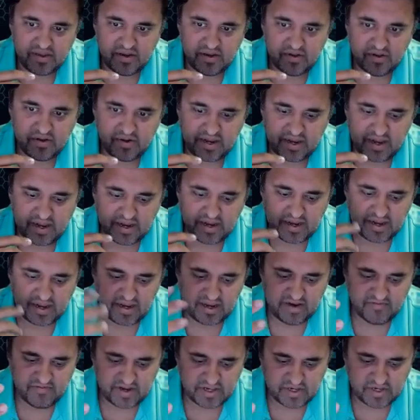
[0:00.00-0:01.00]
I got
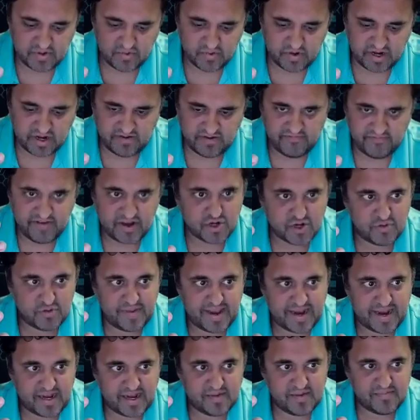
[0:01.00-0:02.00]
an invite to work at a
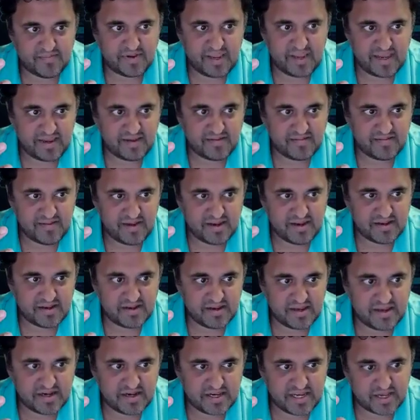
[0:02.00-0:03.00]
venture-backed company in
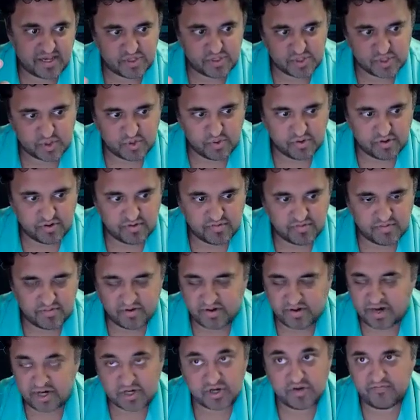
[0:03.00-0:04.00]
Tyson's Corner,
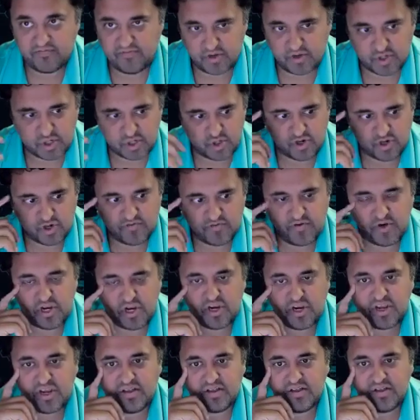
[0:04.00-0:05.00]
or actually in Falls Church,
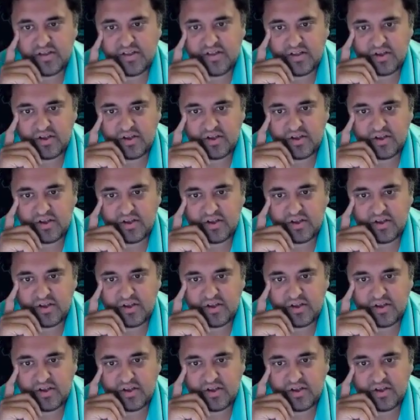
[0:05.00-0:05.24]
Virginia,